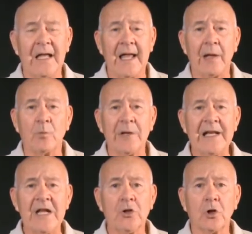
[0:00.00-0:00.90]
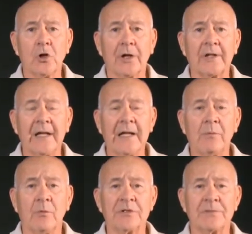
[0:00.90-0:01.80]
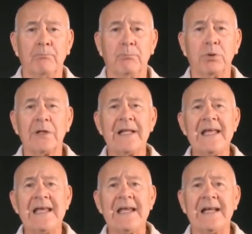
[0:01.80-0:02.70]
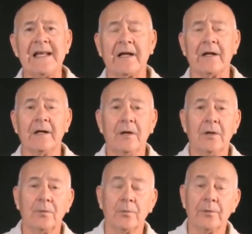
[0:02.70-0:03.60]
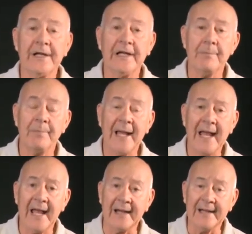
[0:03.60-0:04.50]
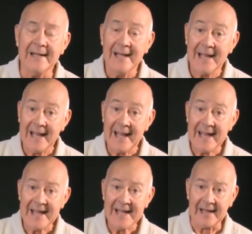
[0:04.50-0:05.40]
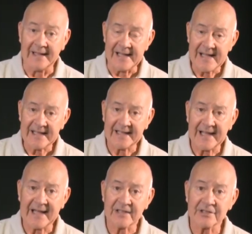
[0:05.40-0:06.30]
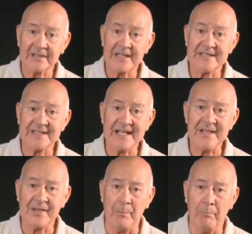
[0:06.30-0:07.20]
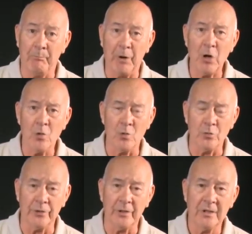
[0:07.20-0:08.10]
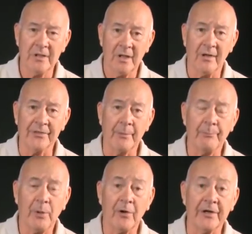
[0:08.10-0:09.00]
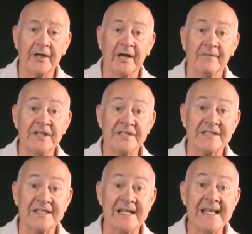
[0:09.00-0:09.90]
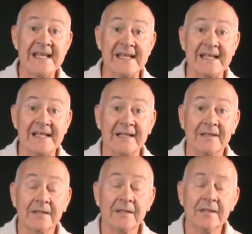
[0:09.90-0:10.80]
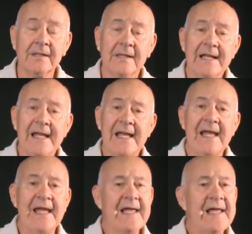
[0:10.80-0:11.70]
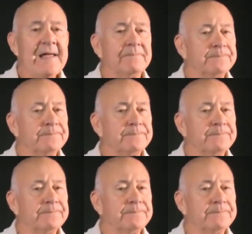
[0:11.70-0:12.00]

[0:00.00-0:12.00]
And when he looked, it was bleeding really bad, and he could actually see the bone on the part of his knee. He